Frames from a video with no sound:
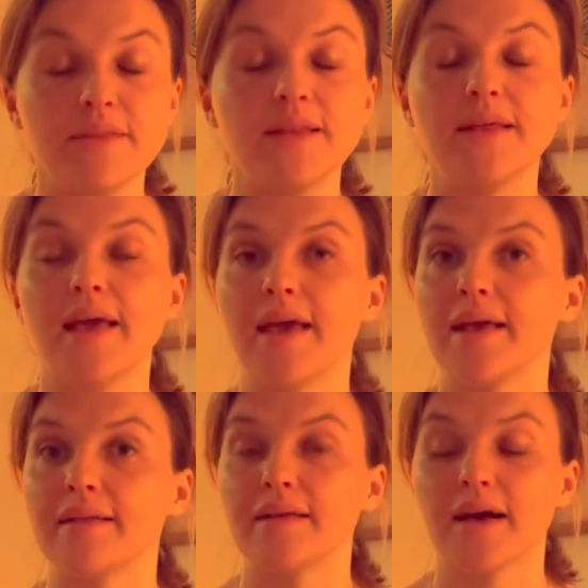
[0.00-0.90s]

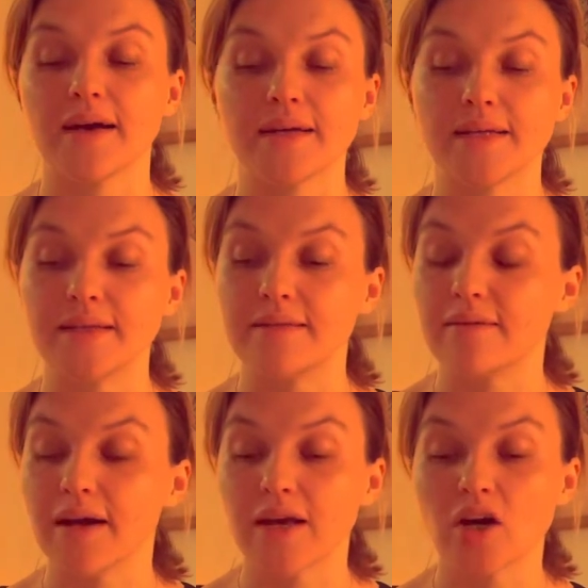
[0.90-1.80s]
gain.
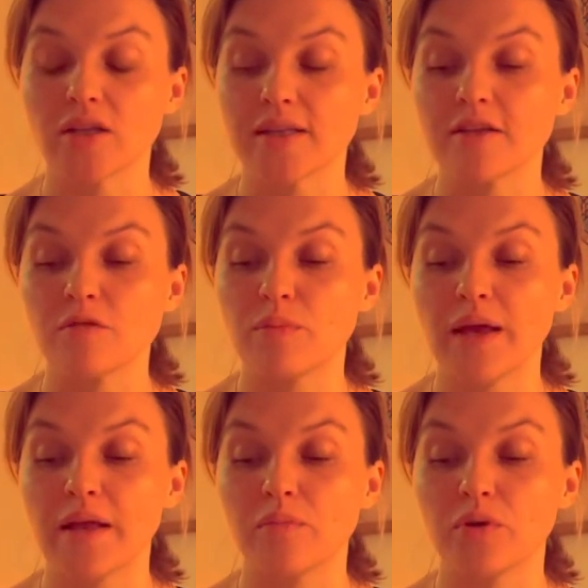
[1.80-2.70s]
I can't
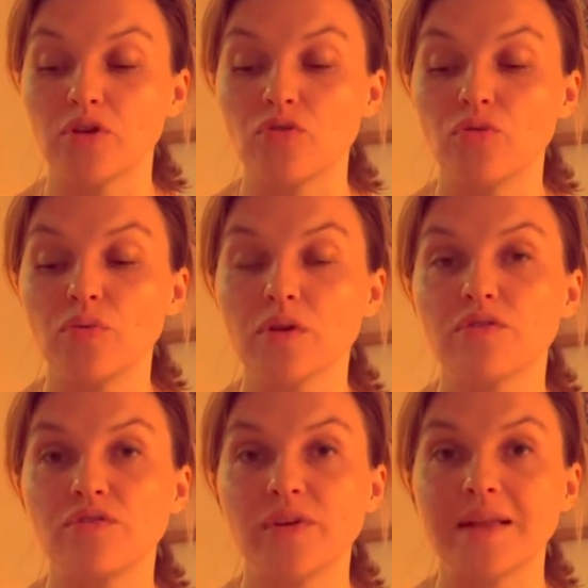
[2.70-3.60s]
explain, but you will
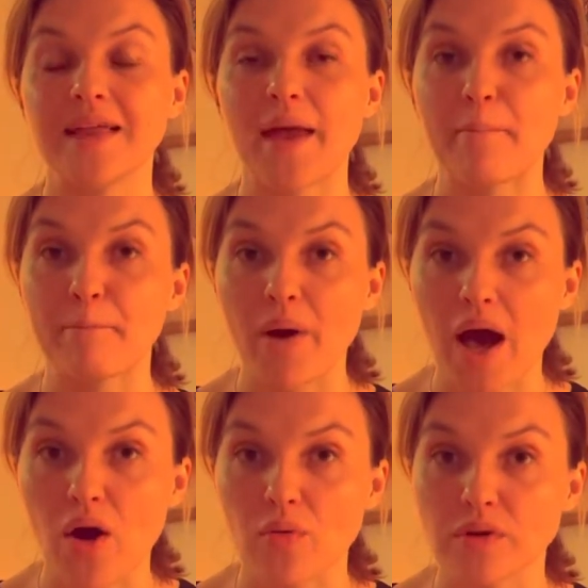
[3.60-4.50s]
feel
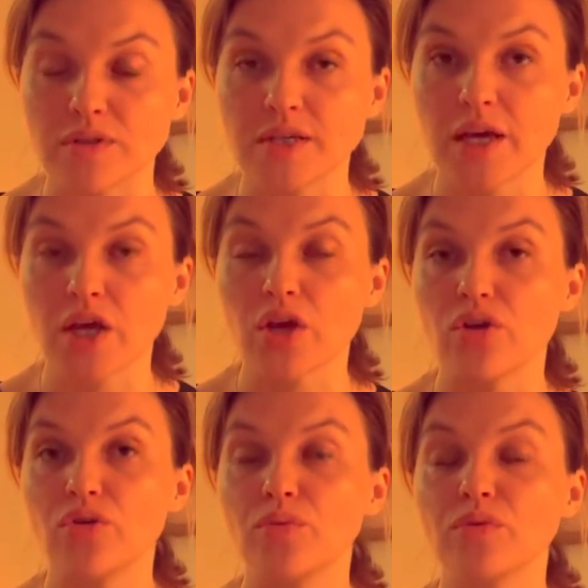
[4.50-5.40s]
empowered.
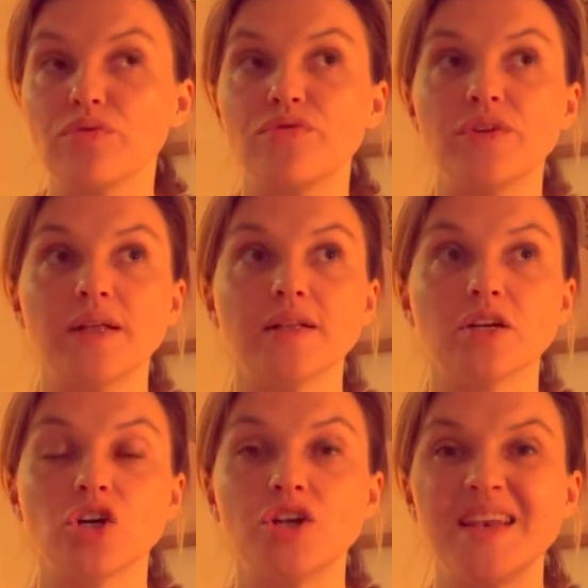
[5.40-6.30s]
You will feel
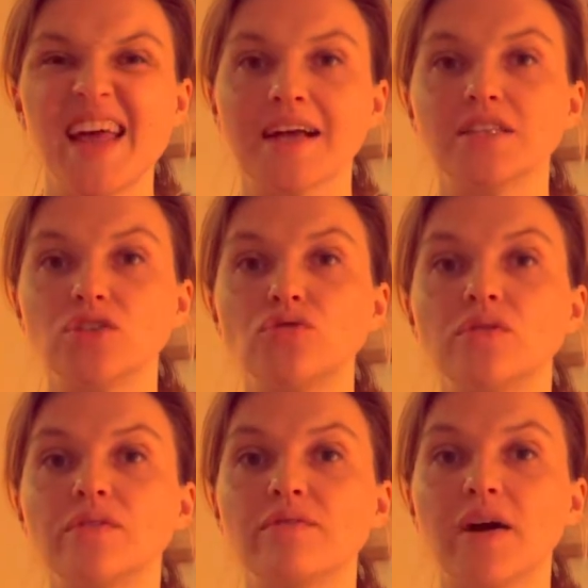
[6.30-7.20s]
connected to
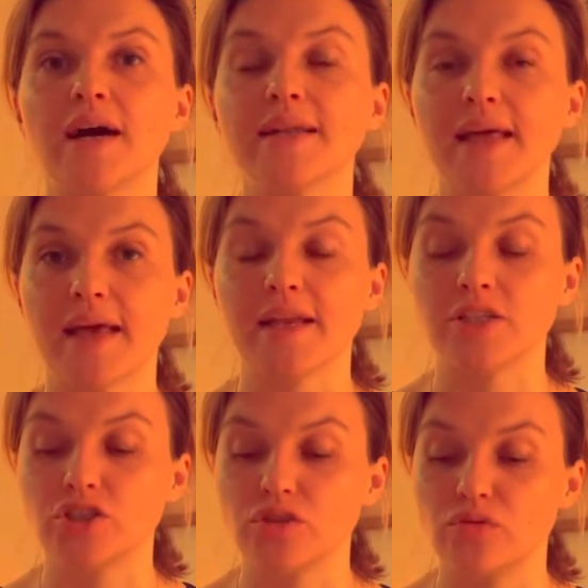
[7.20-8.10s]
divine
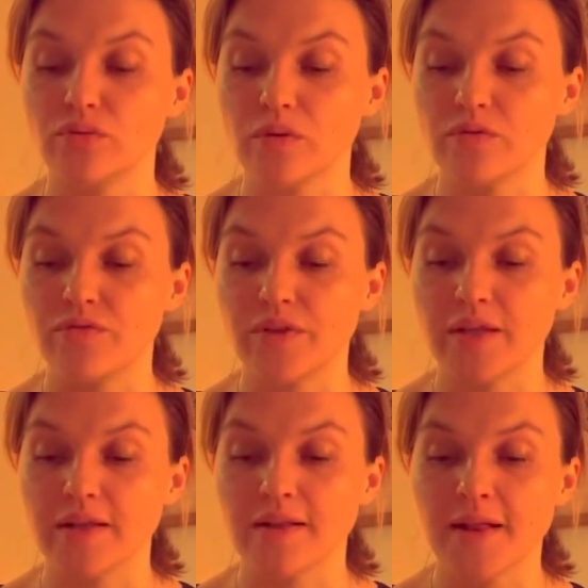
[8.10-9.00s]
energy. You will
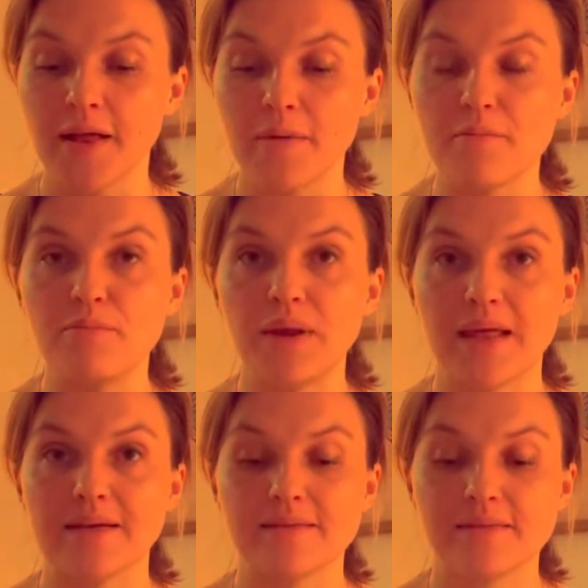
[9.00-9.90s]
feel
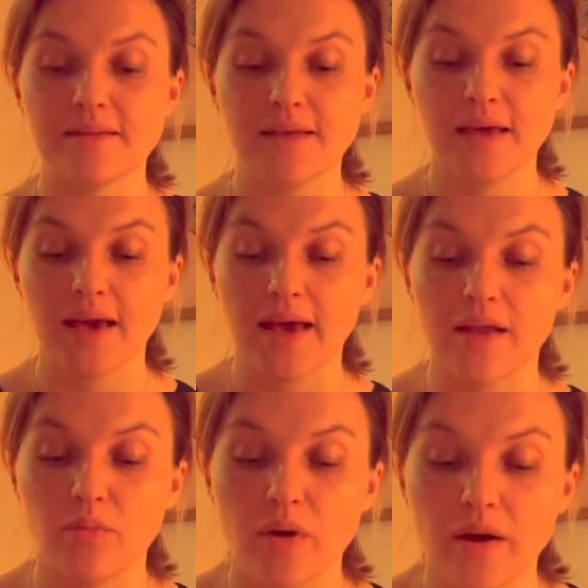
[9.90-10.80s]
blessed.
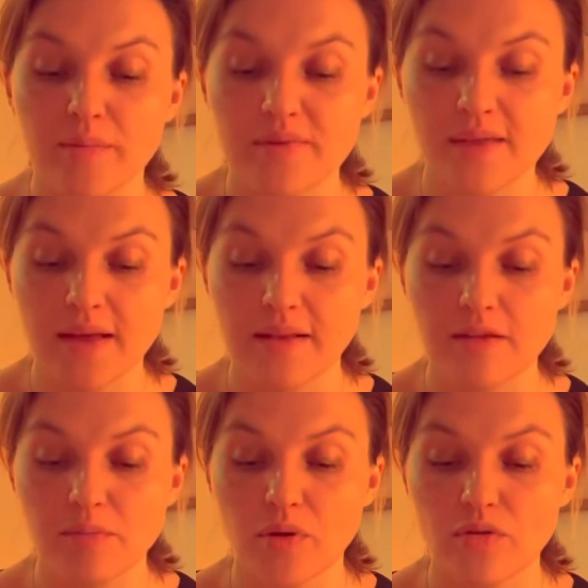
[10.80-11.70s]
And why I'm saying this,
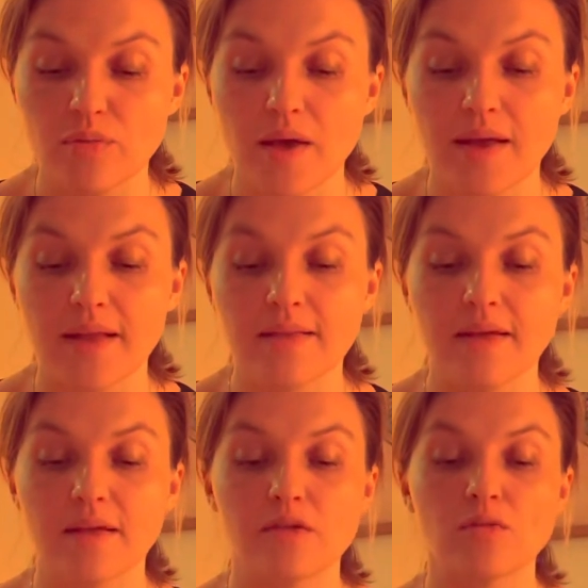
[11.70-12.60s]
because we are
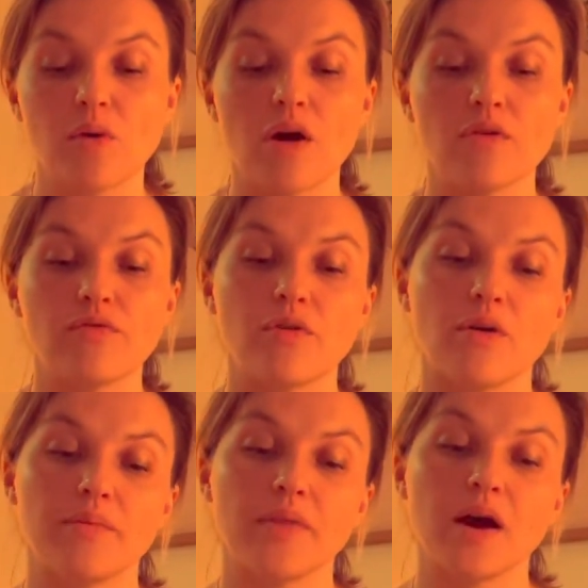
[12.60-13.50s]
getting as well
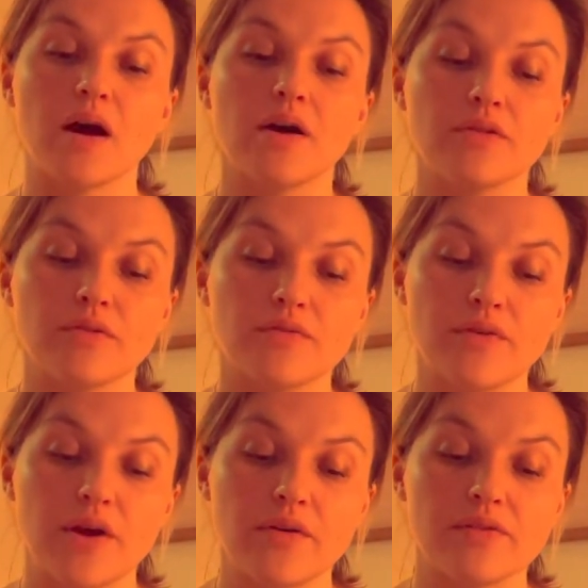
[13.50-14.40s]
from the Heart of
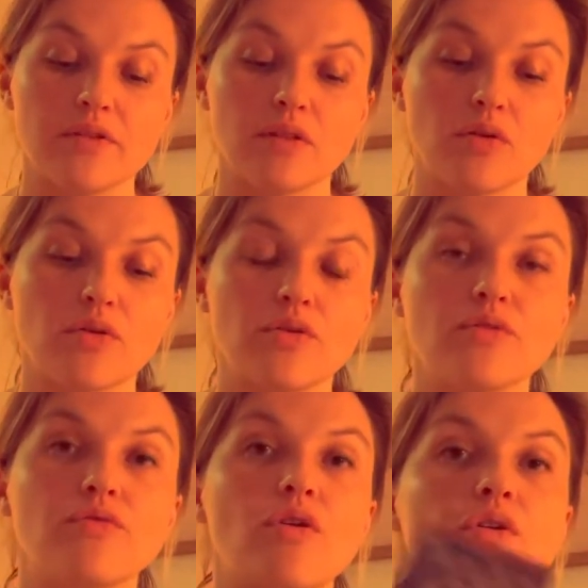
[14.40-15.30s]
Fairies, the Lord of
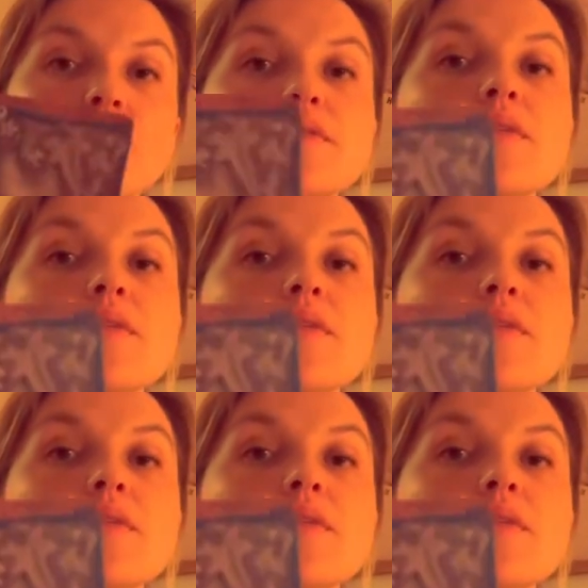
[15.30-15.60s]
Forest.